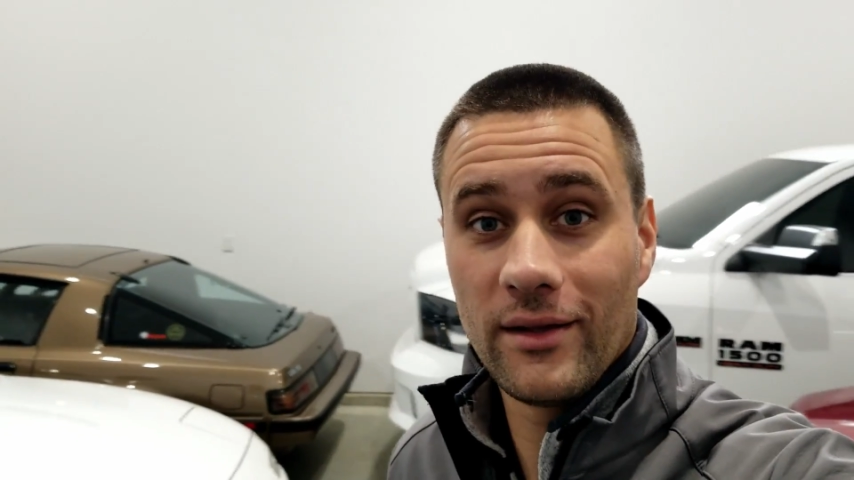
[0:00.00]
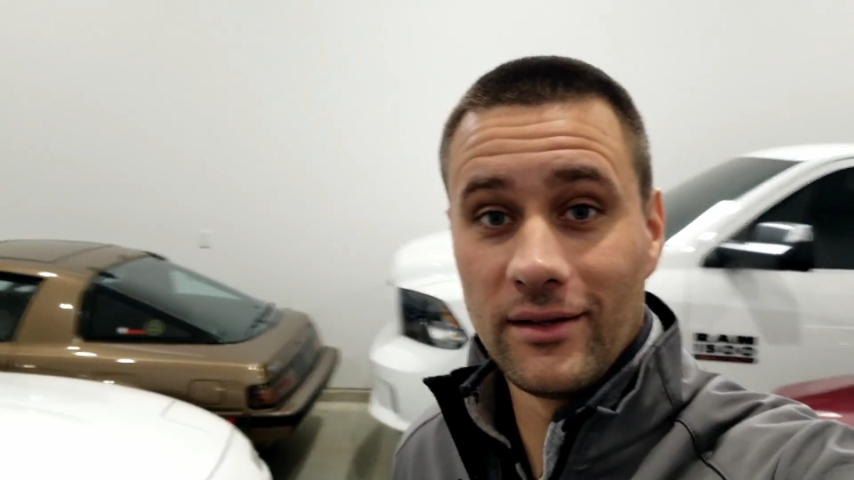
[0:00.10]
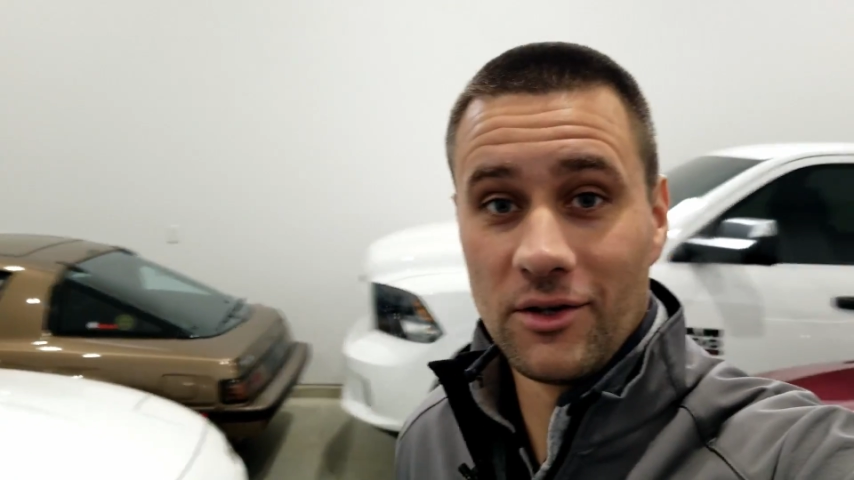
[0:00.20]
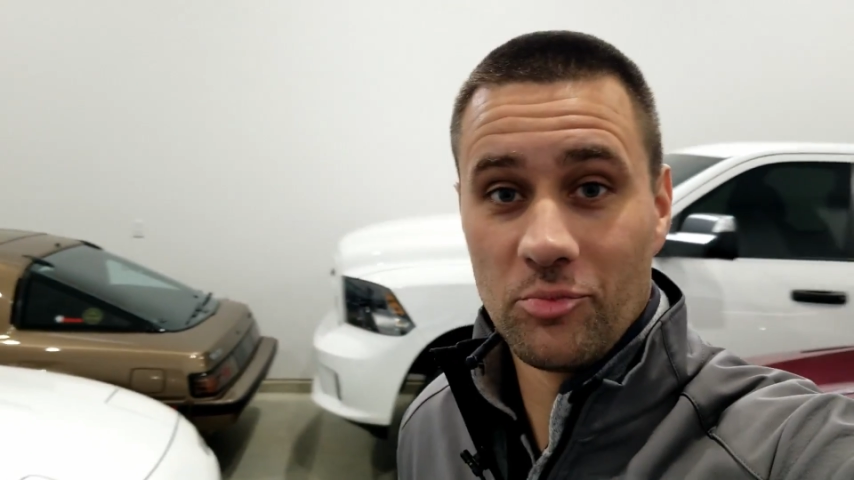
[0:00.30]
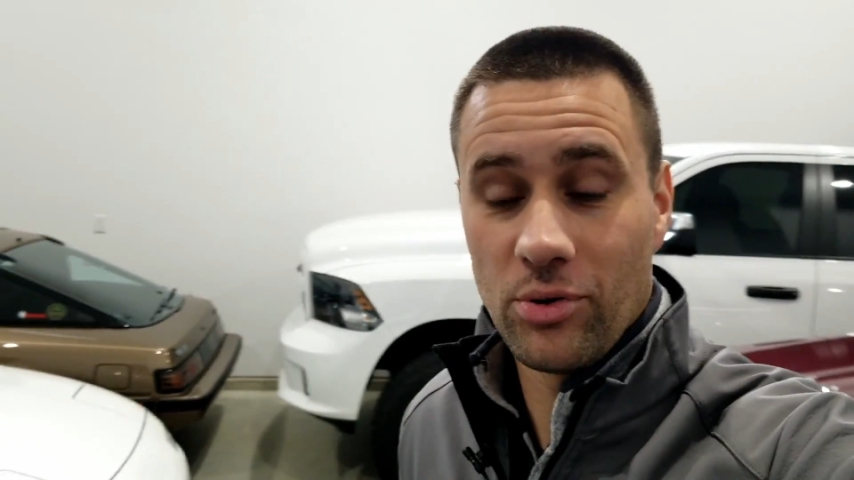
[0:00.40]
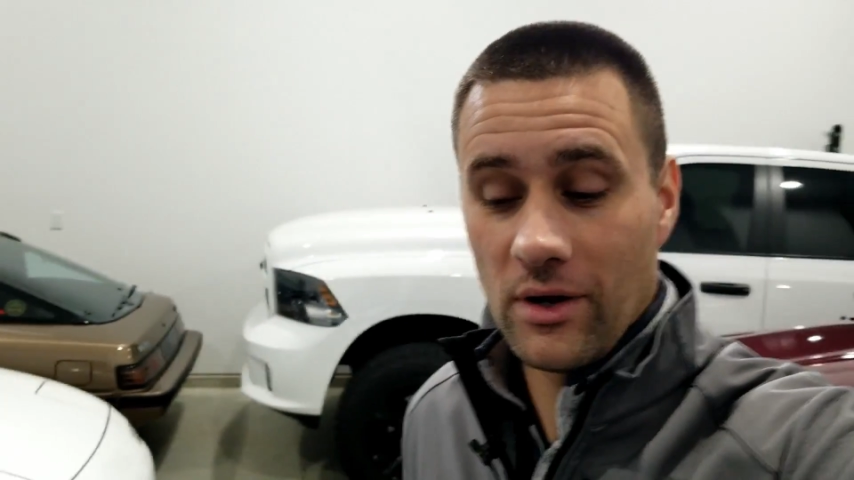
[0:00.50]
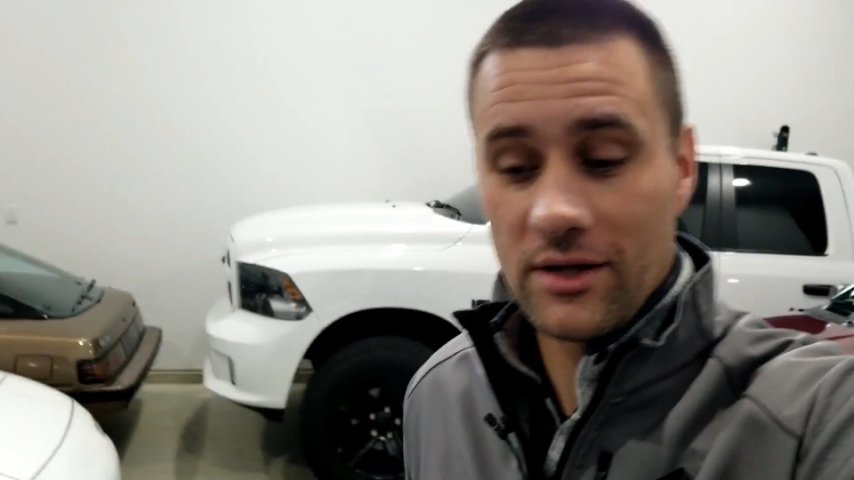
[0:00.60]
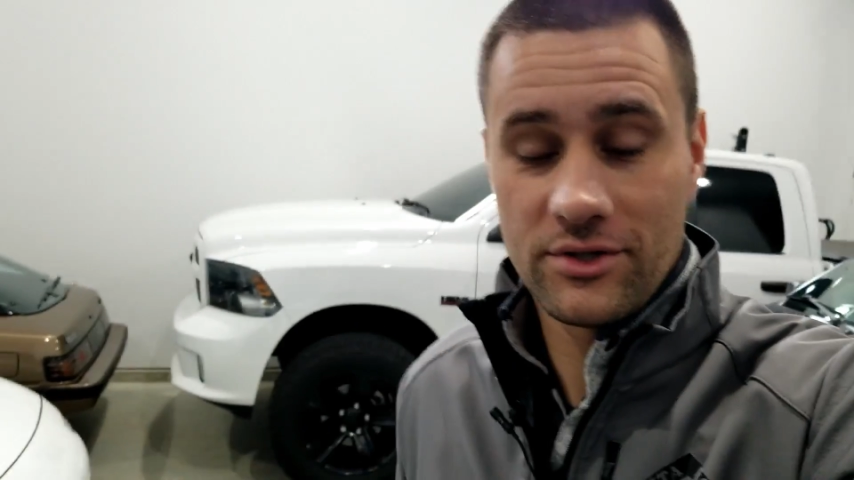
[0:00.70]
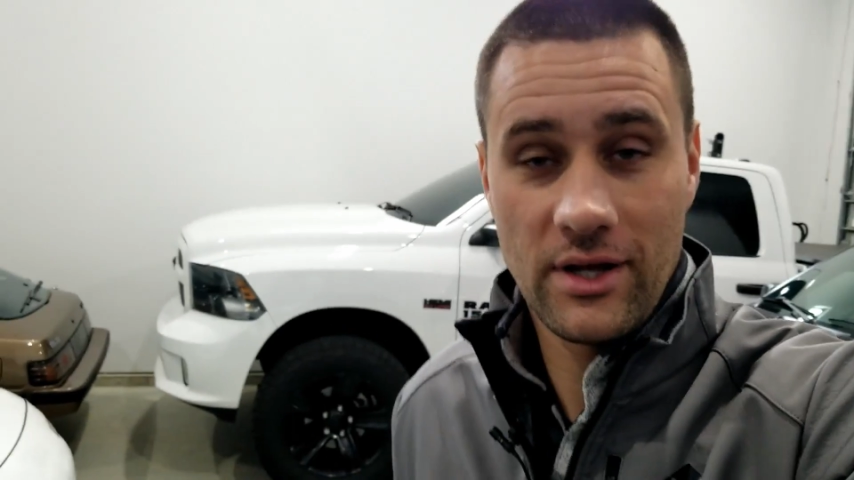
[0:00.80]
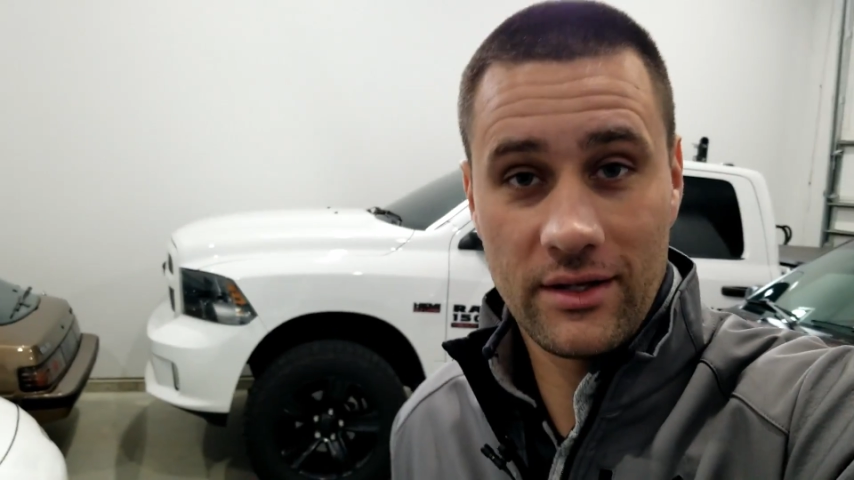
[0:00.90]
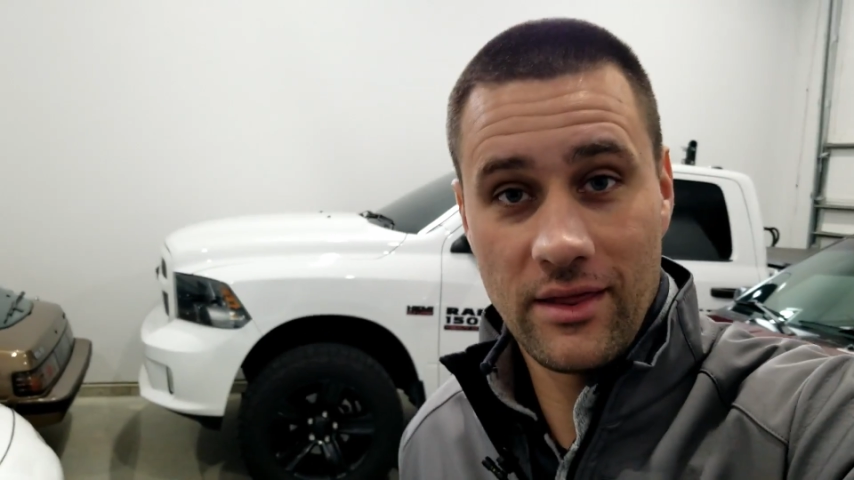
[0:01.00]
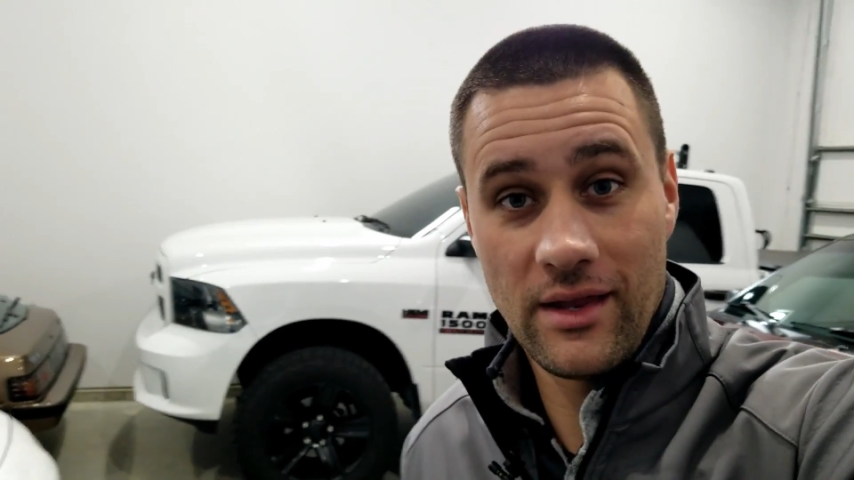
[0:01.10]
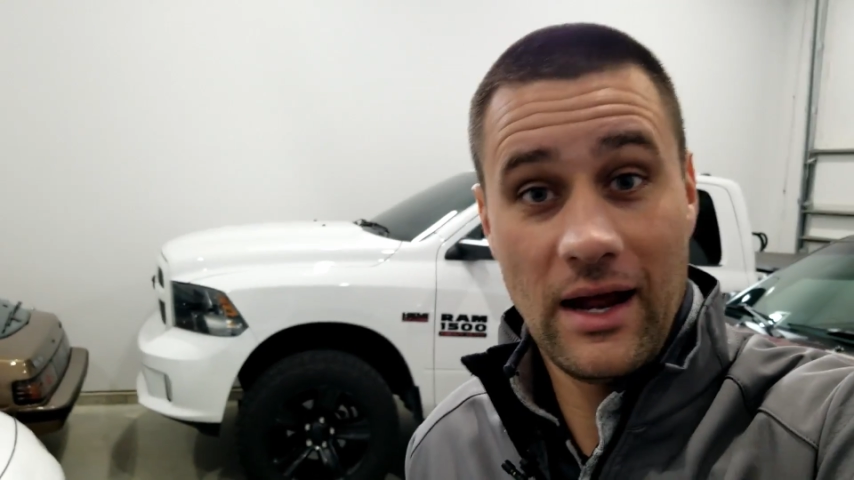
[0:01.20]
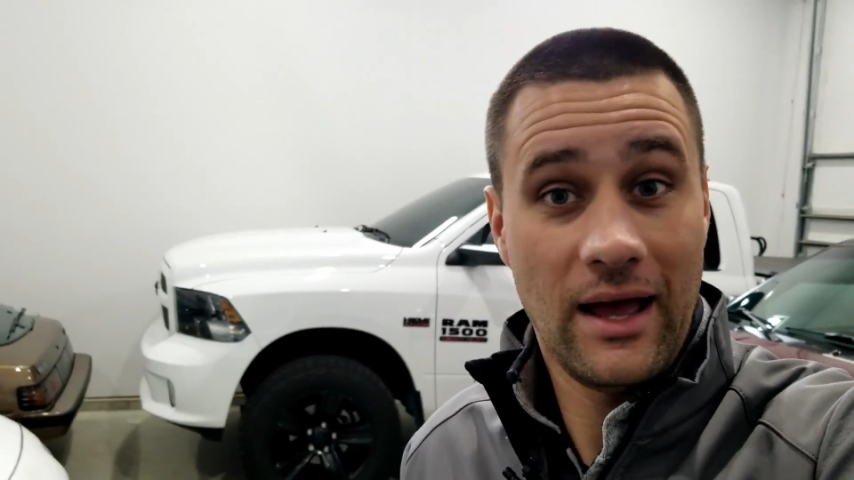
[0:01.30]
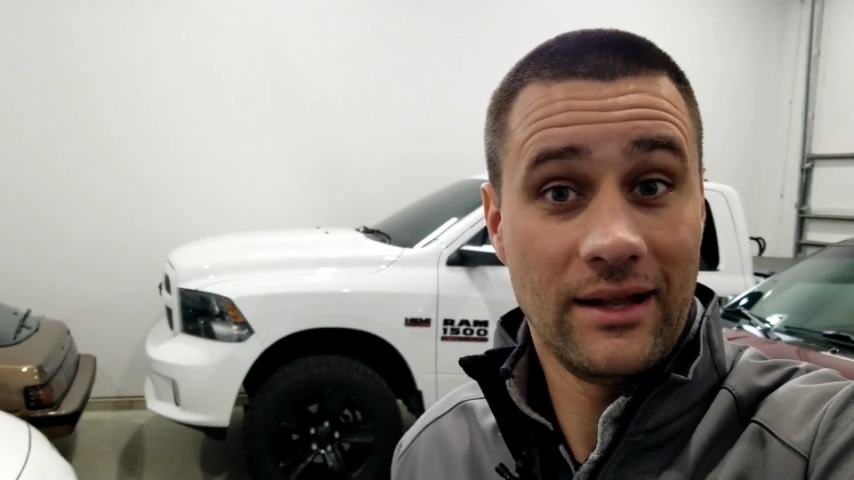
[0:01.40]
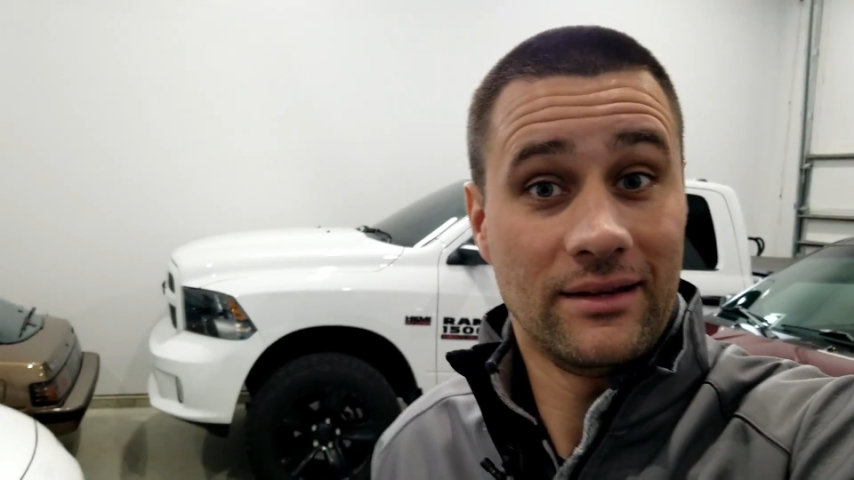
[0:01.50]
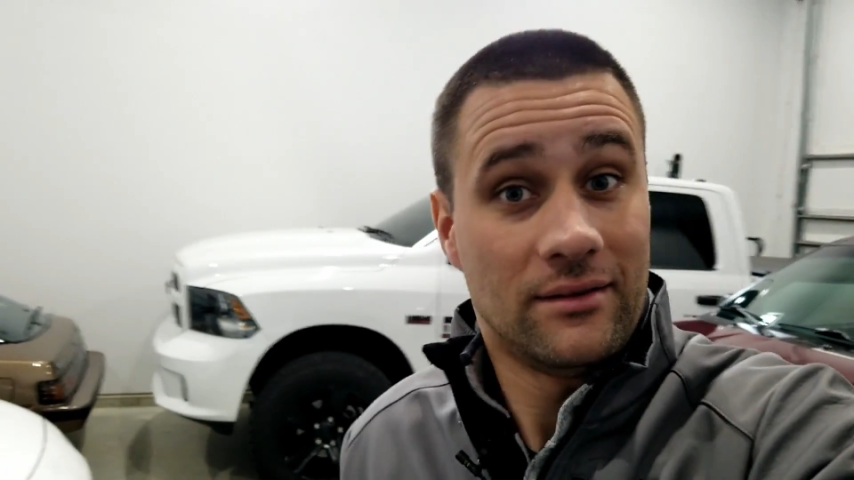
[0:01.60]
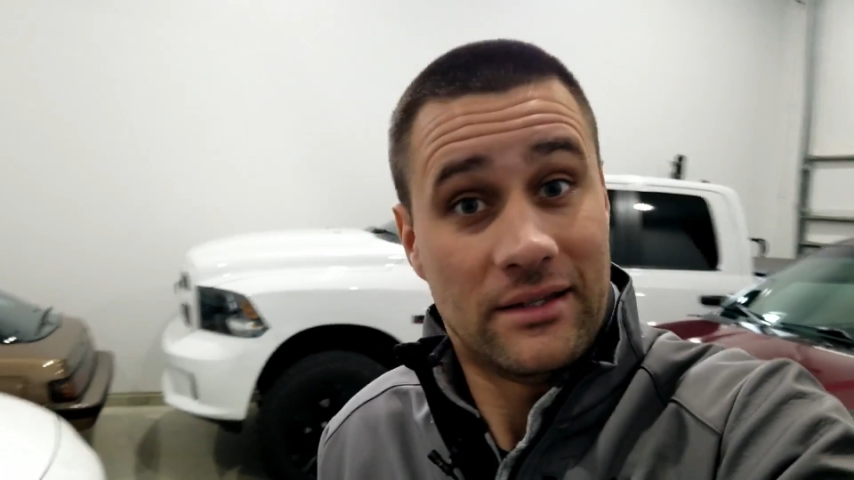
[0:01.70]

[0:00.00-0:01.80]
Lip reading: little project that I